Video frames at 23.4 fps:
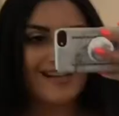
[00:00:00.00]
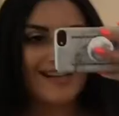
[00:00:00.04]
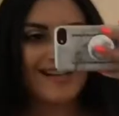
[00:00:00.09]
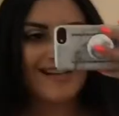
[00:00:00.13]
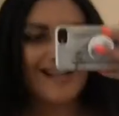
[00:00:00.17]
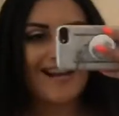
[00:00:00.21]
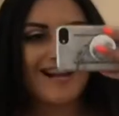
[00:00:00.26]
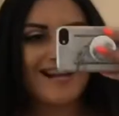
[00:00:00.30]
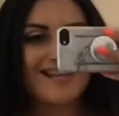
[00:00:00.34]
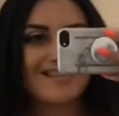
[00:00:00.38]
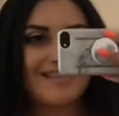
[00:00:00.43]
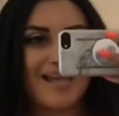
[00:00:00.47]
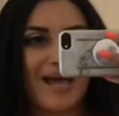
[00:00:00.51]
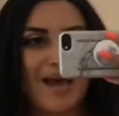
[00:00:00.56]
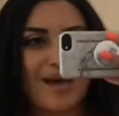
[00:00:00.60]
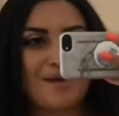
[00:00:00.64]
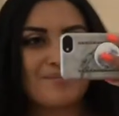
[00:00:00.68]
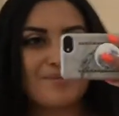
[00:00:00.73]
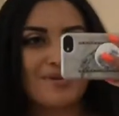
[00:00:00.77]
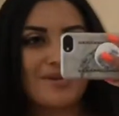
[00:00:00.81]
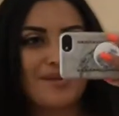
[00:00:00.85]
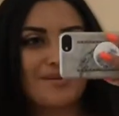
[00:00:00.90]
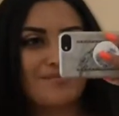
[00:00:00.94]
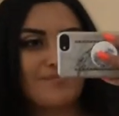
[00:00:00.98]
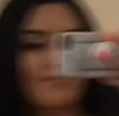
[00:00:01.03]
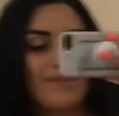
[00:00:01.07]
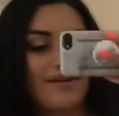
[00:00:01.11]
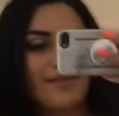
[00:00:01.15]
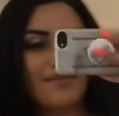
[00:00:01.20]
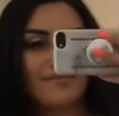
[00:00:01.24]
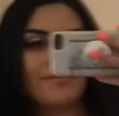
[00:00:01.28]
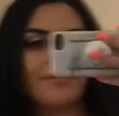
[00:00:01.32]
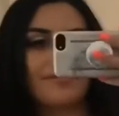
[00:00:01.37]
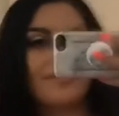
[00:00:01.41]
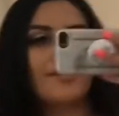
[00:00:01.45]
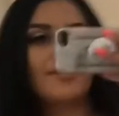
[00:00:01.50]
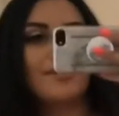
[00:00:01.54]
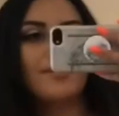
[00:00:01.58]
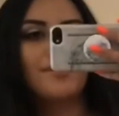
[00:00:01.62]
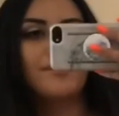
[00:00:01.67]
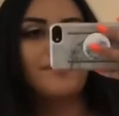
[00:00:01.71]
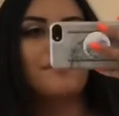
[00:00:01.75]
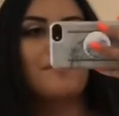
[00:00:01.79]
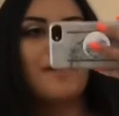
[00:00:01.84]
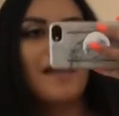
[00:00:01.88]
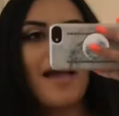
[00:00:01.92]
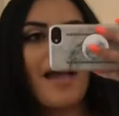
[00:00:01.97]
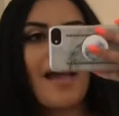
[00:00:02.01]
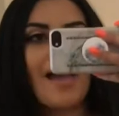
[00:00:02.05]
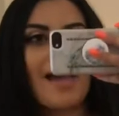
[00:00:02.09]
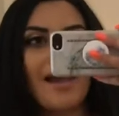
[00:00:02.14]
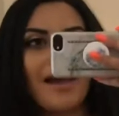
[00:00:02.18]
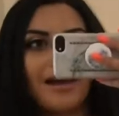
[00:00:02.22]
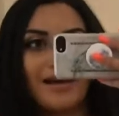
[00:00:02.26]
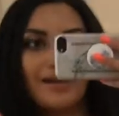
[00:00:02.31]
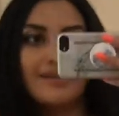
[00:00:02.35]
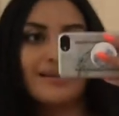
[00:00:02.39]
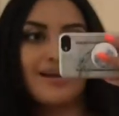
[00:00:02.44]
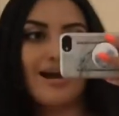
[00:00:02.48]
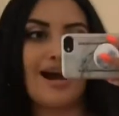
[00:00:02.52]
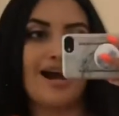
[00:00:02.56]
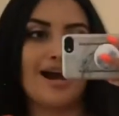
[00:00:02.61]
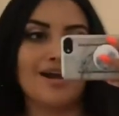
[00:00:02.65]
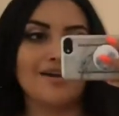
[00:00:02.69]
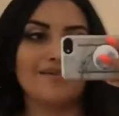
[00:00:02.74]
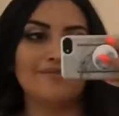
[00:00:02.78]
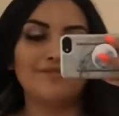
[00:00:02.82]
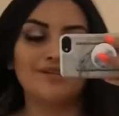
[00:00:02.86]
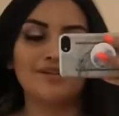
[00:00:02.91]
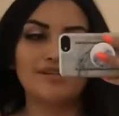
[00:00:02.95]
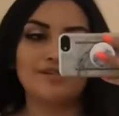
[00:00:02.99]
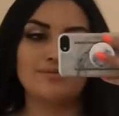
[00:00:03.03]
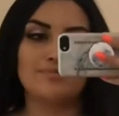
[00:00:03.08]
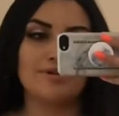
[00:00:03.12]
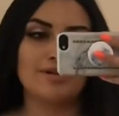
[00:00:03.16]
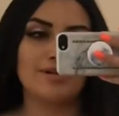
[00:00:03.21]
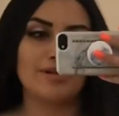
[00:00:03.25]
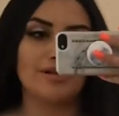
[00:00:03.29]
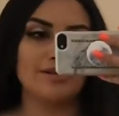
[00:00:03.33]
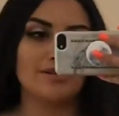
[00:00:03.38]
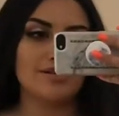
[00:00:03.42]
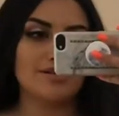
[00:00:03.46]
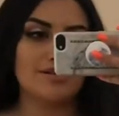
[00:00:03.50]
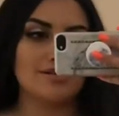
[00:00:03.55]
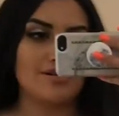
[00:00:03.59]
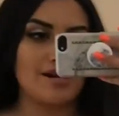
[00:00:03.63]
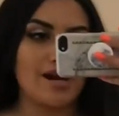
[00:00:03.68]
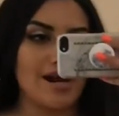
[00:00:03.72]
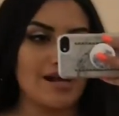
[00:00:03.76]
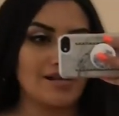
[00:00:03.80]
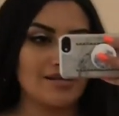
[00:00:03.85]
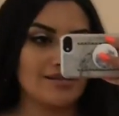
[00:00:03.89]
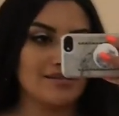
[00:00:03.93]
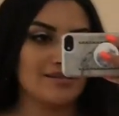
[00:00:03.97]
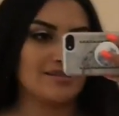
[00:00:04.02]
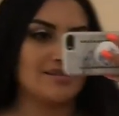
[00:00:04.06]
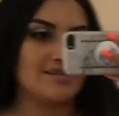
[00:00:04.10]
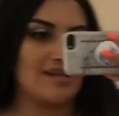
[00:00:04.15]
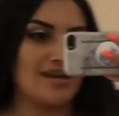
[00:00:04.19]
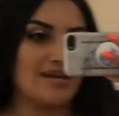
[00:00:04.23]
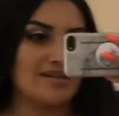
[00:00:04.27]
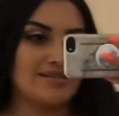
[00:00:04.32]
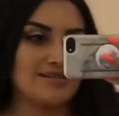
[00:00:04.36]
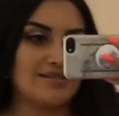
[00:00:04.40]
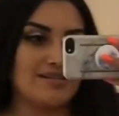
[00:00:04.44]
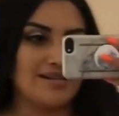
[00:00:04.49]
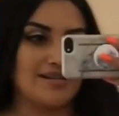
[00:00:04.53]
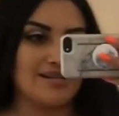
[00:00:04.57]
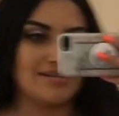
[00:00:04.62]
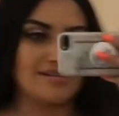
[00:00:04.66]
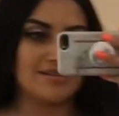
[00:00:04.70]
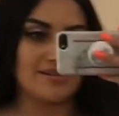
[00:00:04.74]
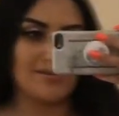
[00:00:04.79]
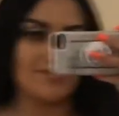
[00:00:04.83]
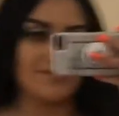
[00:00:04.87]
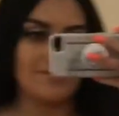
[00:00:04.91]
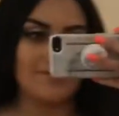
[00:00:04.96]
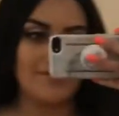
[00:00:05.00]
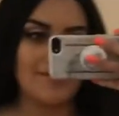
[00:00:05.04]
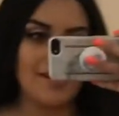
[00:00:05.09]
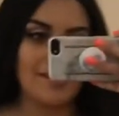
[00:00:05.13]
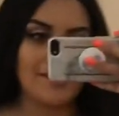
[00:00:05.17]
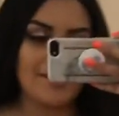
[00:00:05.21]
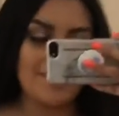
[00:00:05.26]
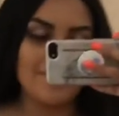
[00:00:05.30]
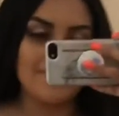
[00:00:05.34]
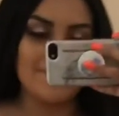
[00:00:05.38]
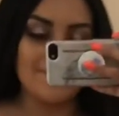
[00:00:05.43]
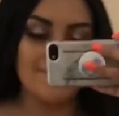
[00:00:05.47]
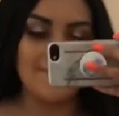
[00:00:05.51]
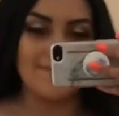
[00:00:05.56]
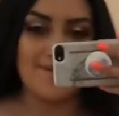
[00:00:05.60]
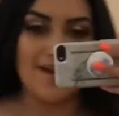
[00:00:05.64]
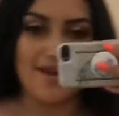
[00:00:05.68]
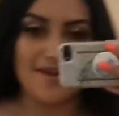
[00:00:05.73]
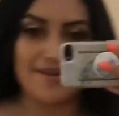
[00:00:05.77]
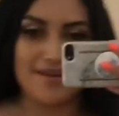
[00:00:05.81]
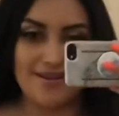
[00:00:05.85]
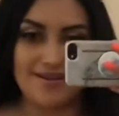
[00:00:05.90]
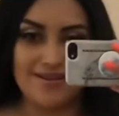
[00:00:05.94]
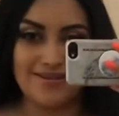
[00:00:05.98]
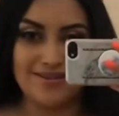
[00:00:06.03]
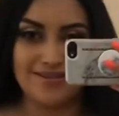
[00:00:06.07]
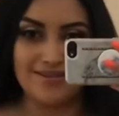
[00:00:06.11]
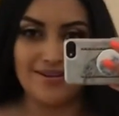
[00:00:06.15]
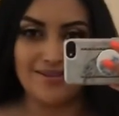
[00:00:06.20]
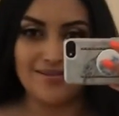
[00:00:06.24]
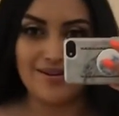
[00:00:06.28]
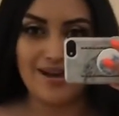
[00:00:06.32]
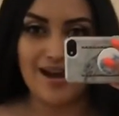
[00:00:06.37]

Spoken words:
Alright guys, I'm in my room and I finished putting on the dress. Yes, it is very, very low